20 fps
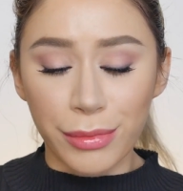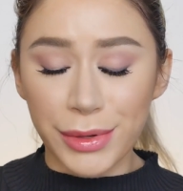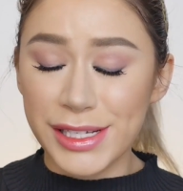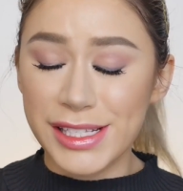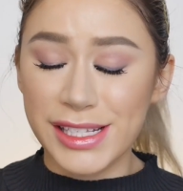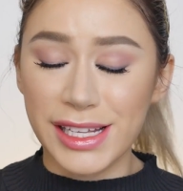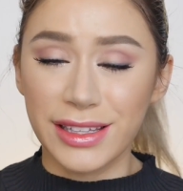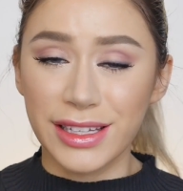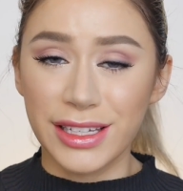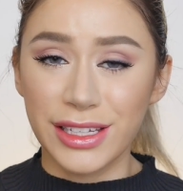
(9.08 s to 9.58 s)

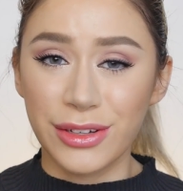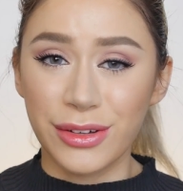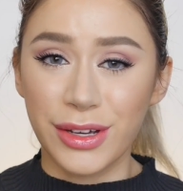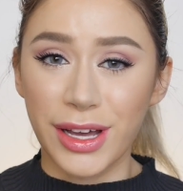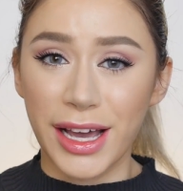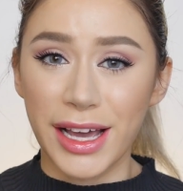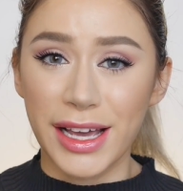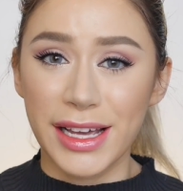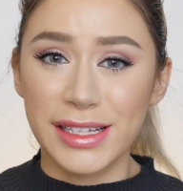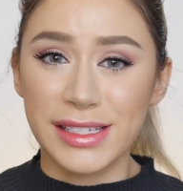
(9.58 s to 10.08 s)
Recently,
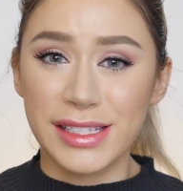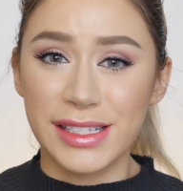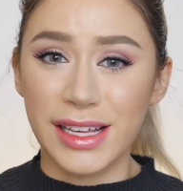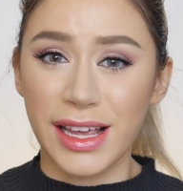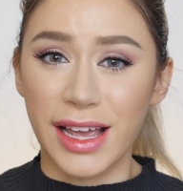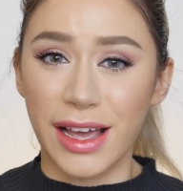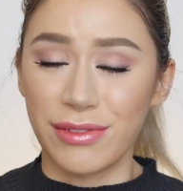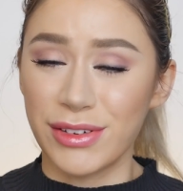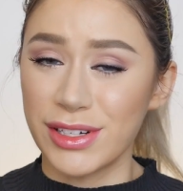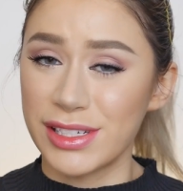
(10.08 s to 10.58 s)
you
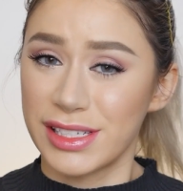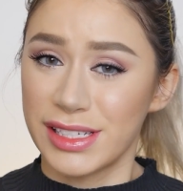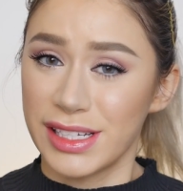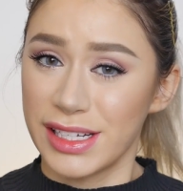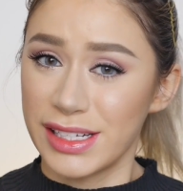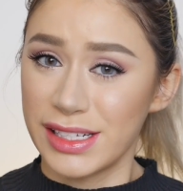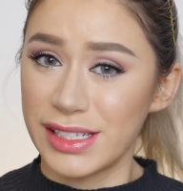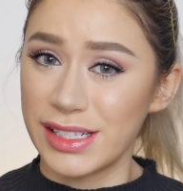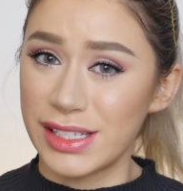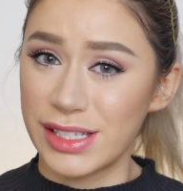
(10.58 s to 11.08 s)
guys, ever
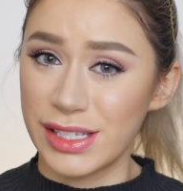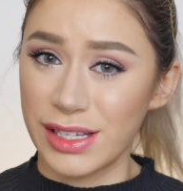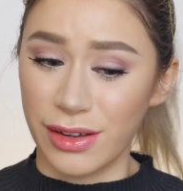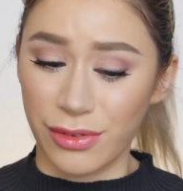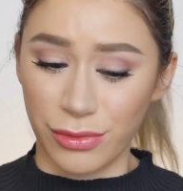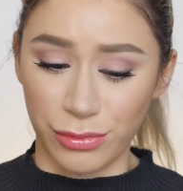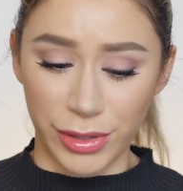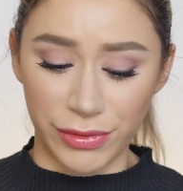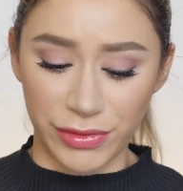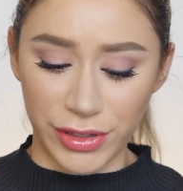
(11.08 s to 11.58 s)
since
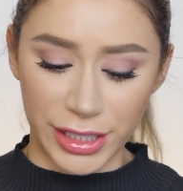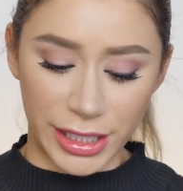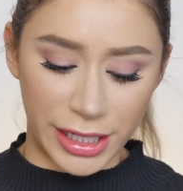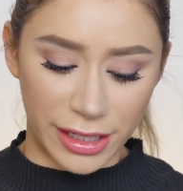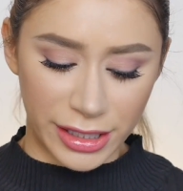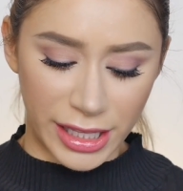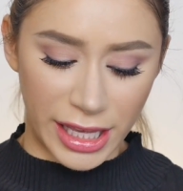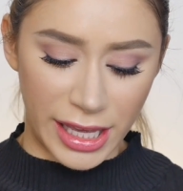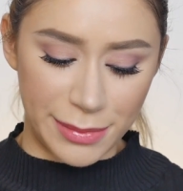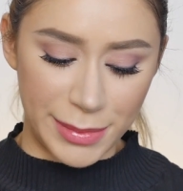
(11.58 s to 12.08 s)

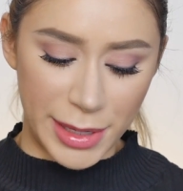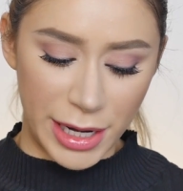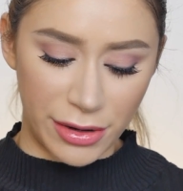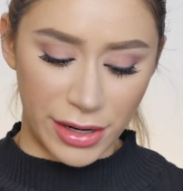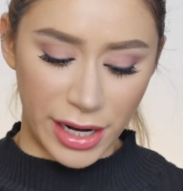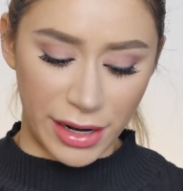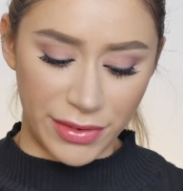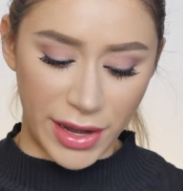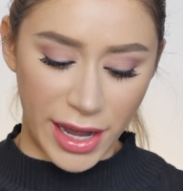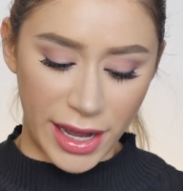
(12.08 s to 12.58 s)
Riverdale came
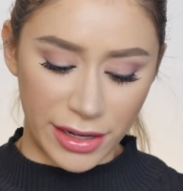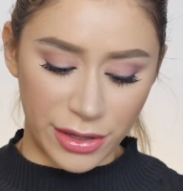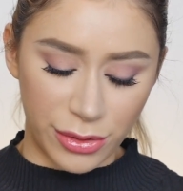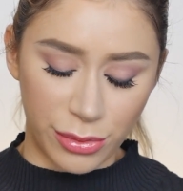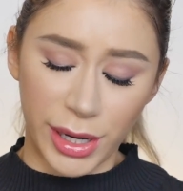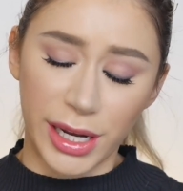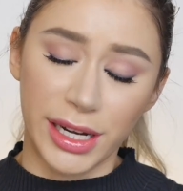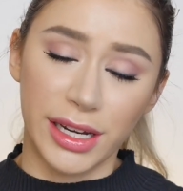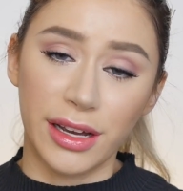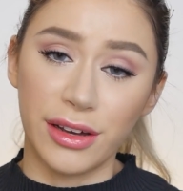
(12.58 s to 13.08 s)
out, I've
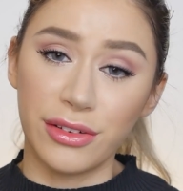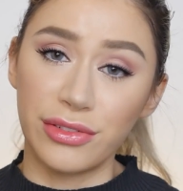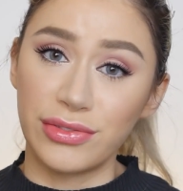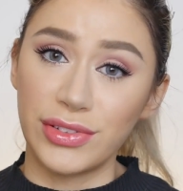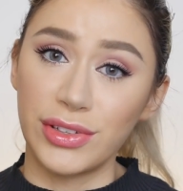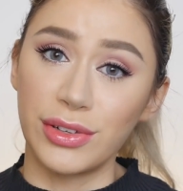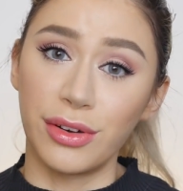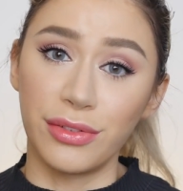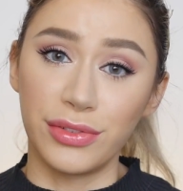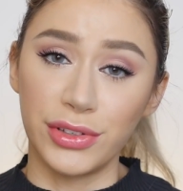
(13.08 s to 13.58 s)
had quite a
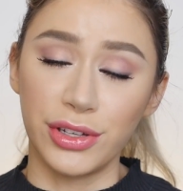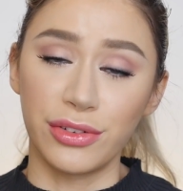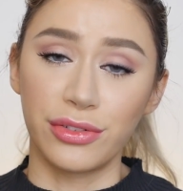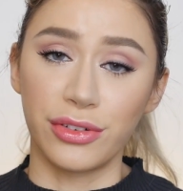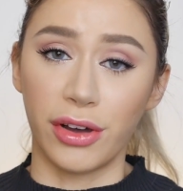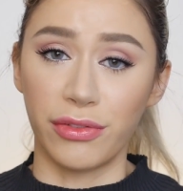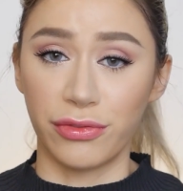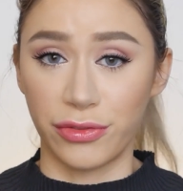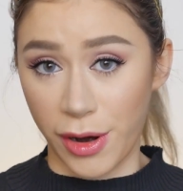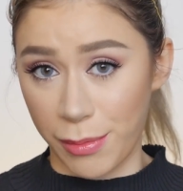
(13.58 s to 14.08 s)
few of
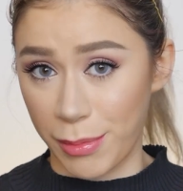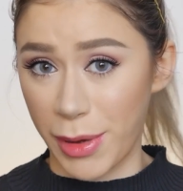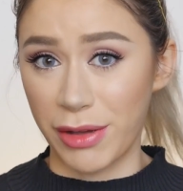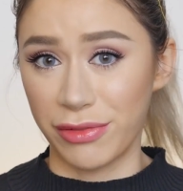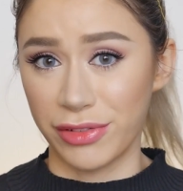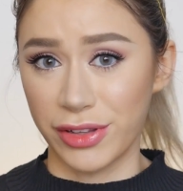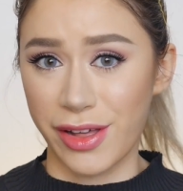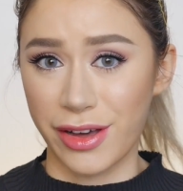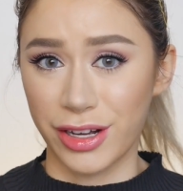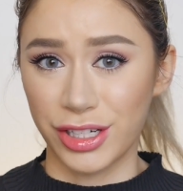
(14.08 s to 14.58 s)
you from
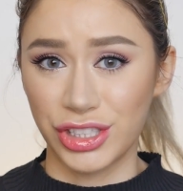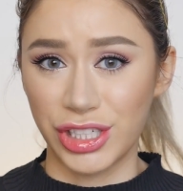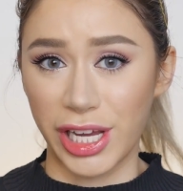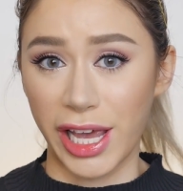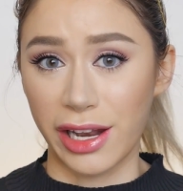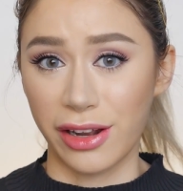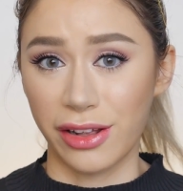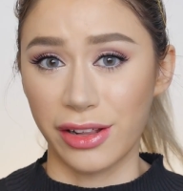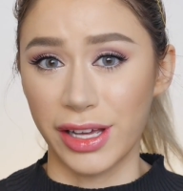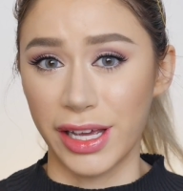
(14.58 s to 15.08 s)
my vlog
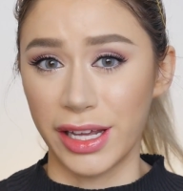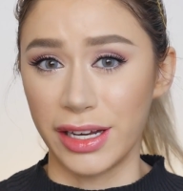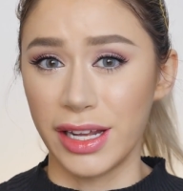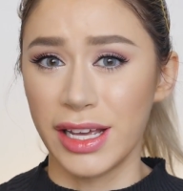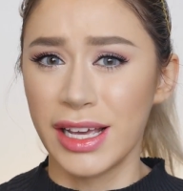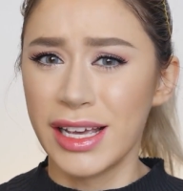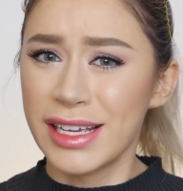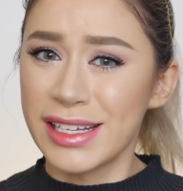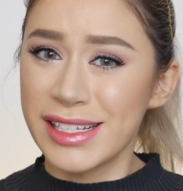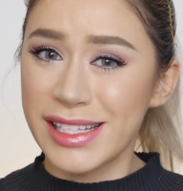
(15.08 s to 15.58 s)
channel
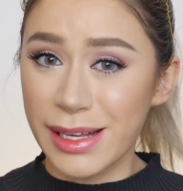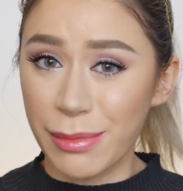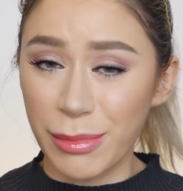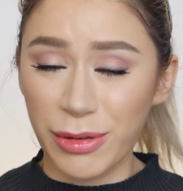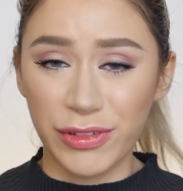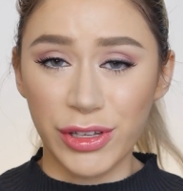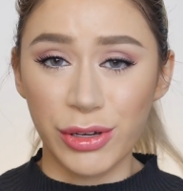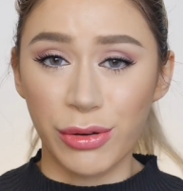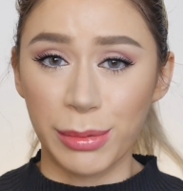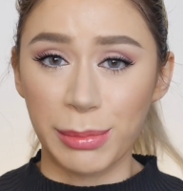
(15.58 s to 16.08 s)
and
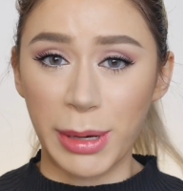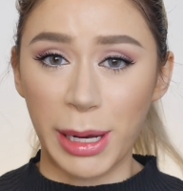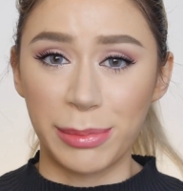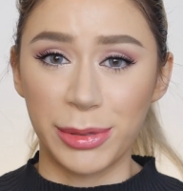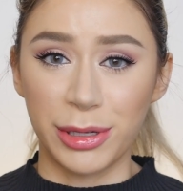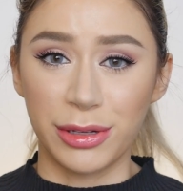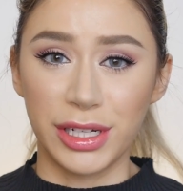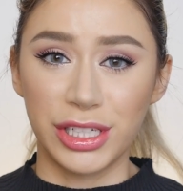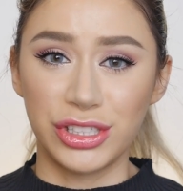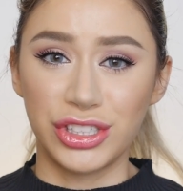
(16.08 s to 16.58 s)
some of you on
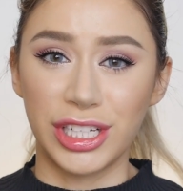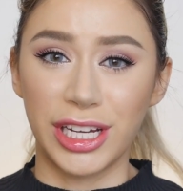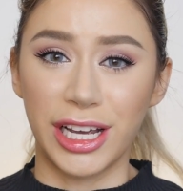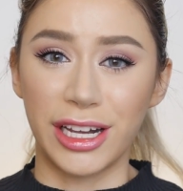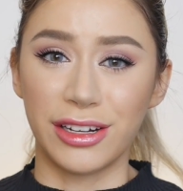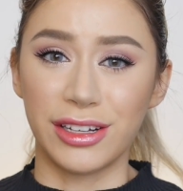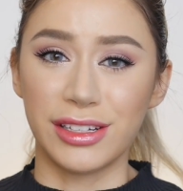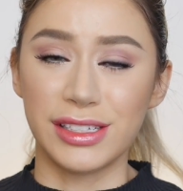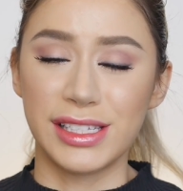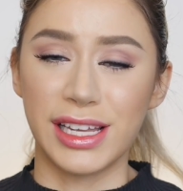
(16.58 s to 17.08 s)
my beauty
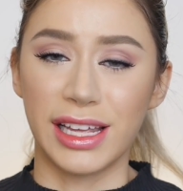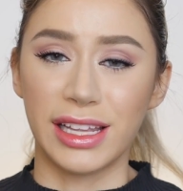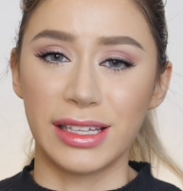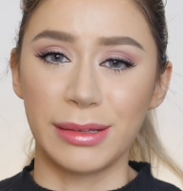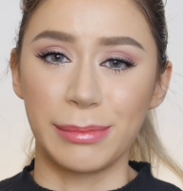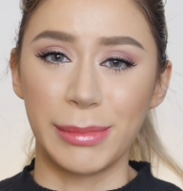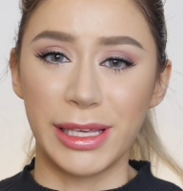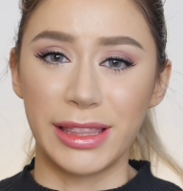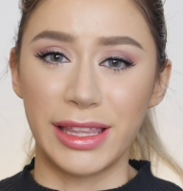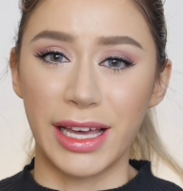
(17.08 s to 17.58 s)
channel
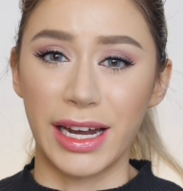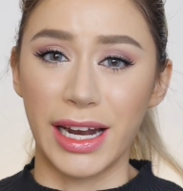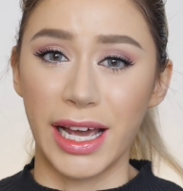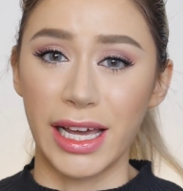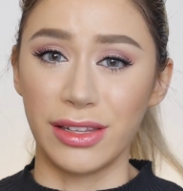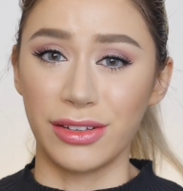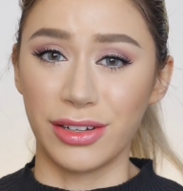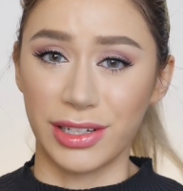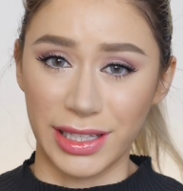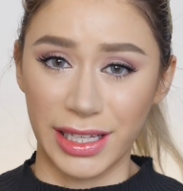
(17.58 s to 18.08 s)
telling me that
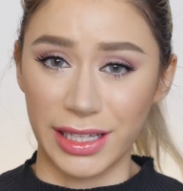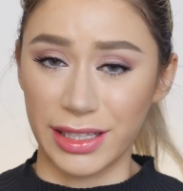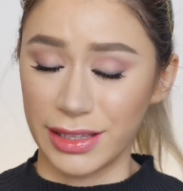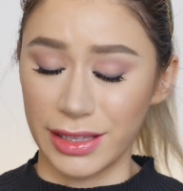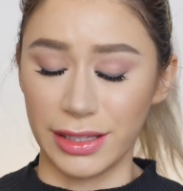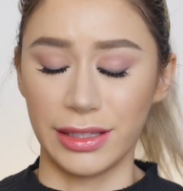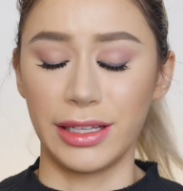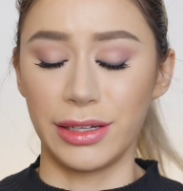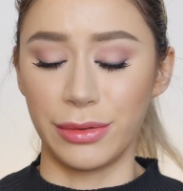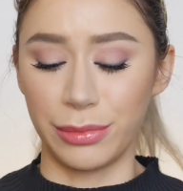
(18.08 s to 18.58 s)
I look
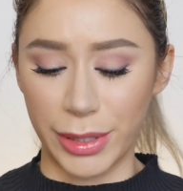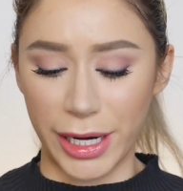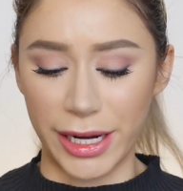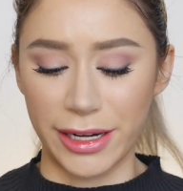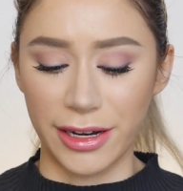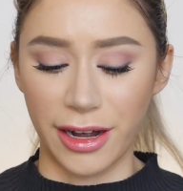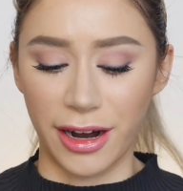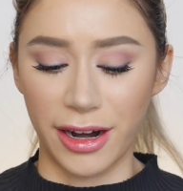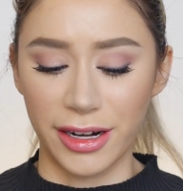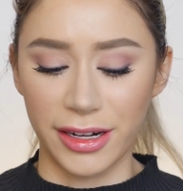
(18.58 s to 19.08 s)
like Lili
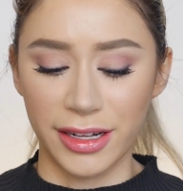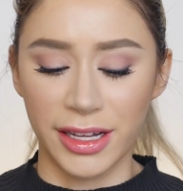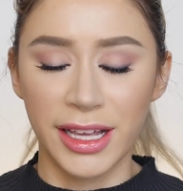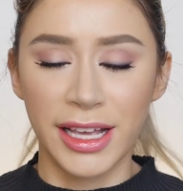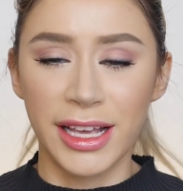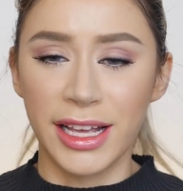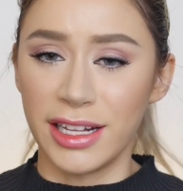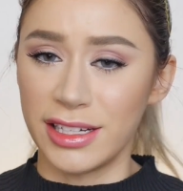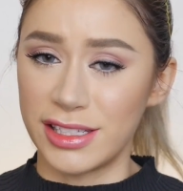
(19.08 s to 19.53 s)
Reinhart.